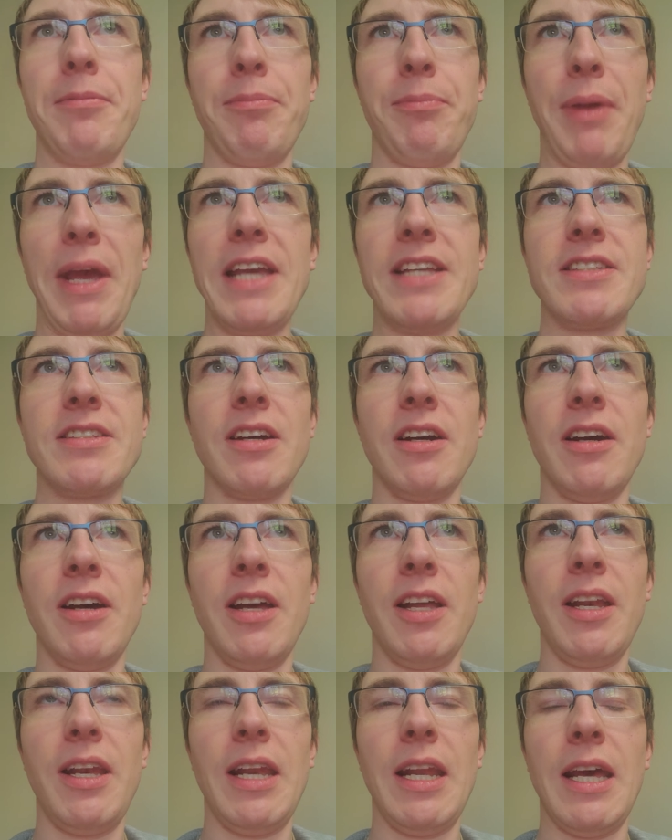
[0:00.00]
based
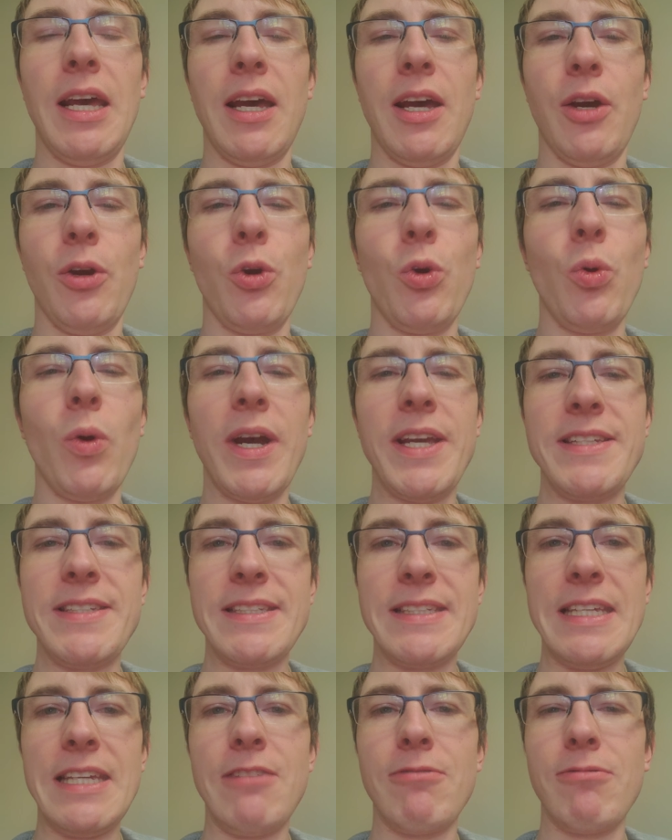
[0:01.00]
on who I
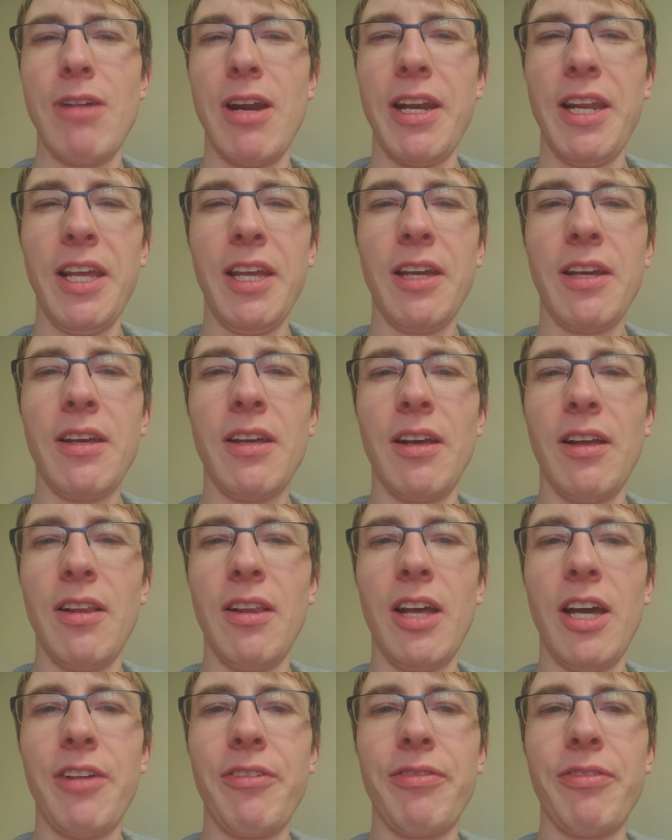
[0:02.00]
see running a
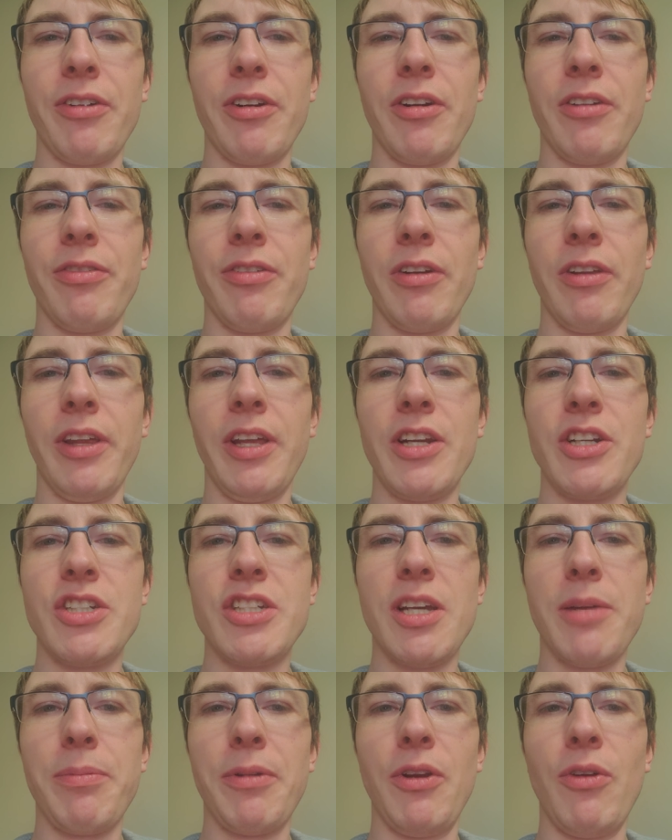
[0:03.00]
lot for
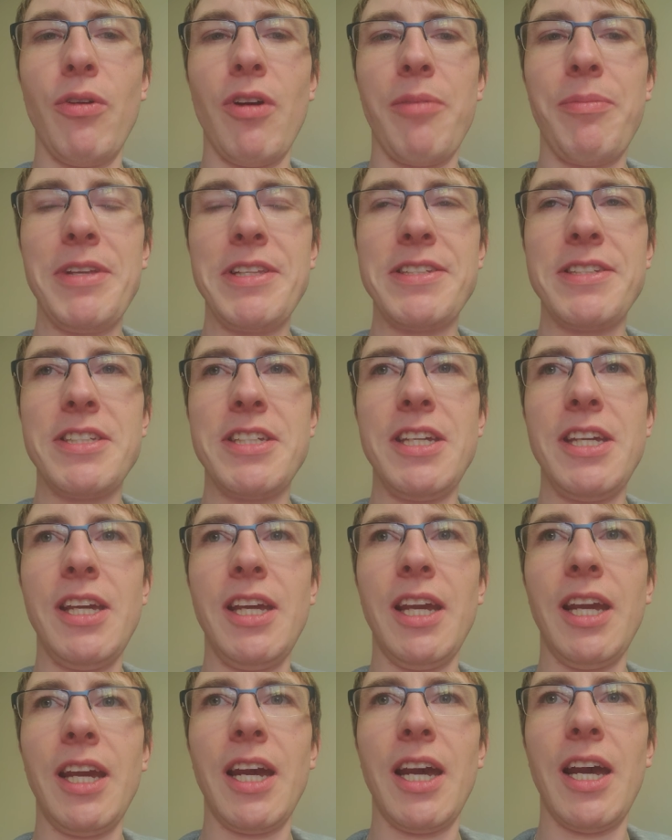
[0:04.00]
leadership and who I've been
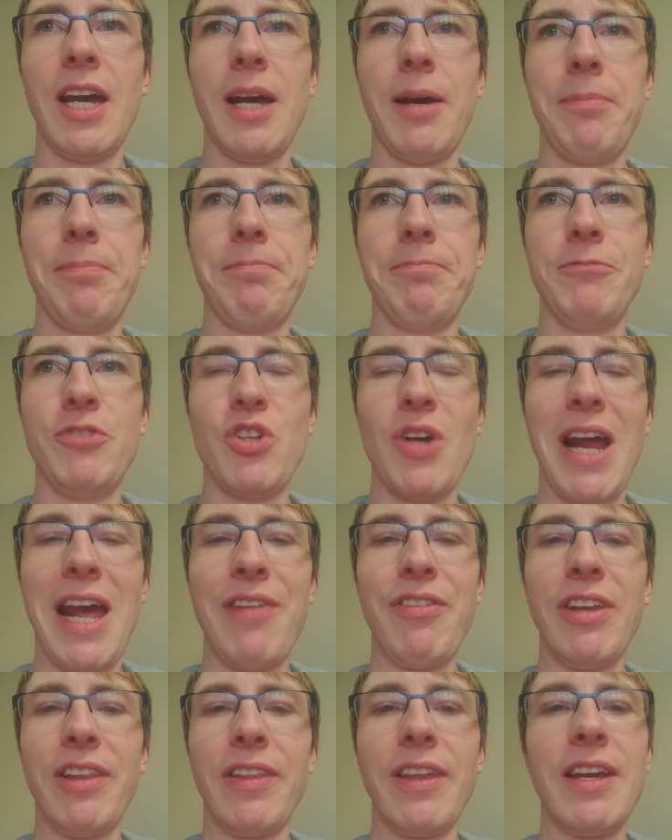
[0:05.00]
seeing
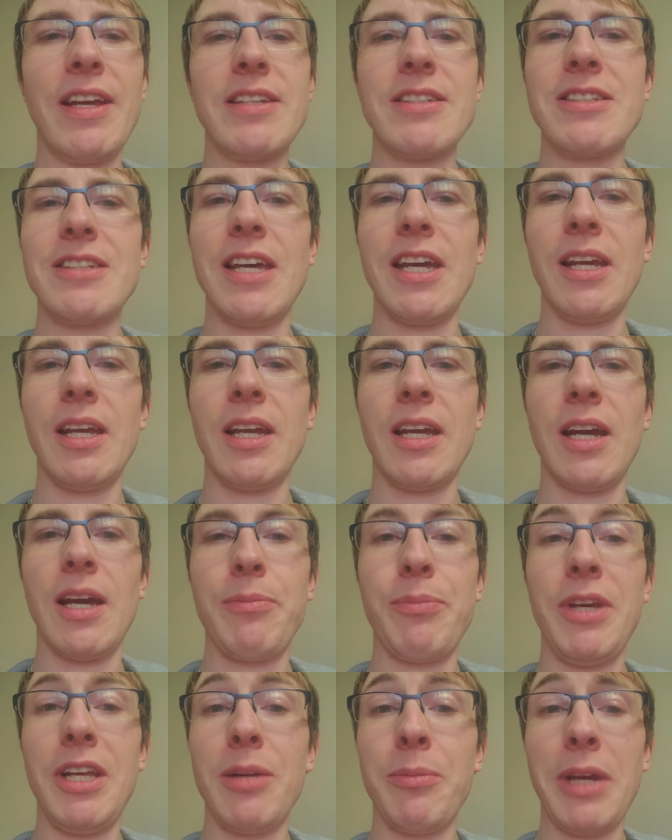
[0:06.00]
driving things, like
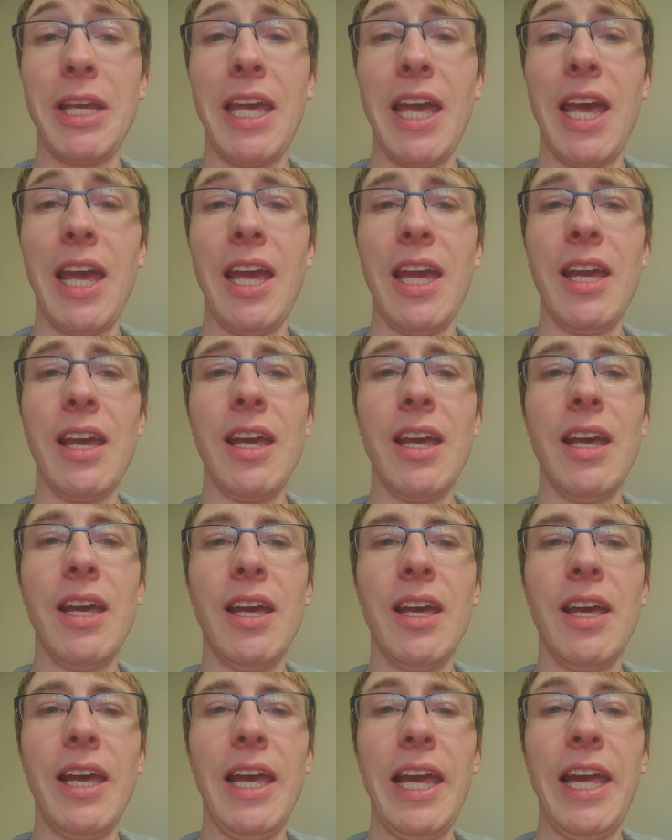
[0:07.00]
Peter McKay
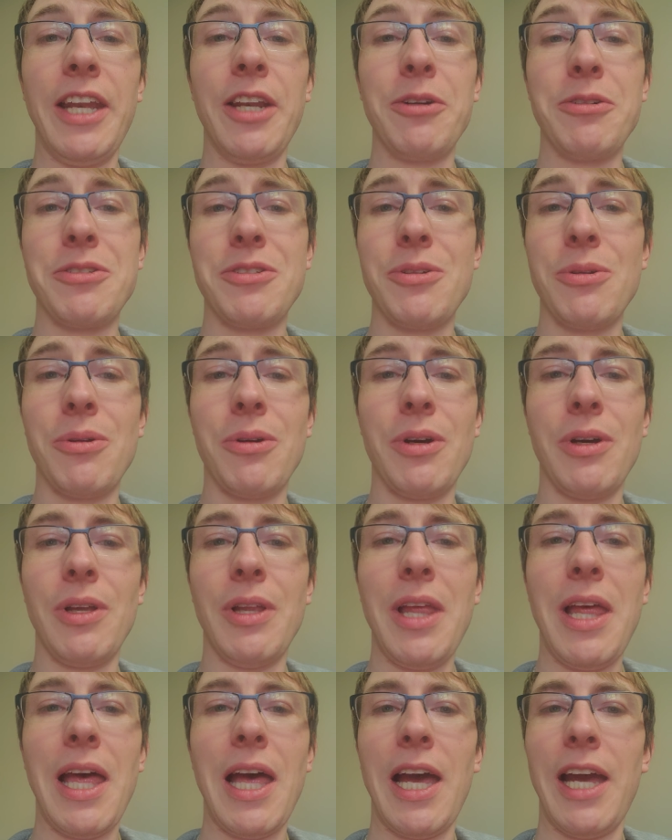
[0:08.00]
and O'Toole.